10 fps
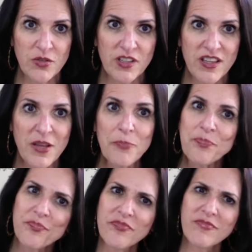to deal with.
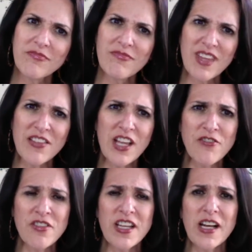The
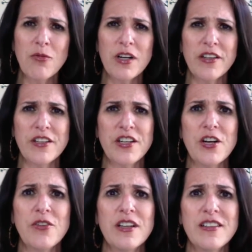other thing I want you to
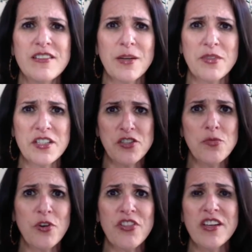know is I'm going to say
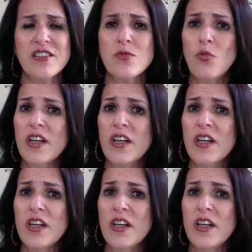two more things.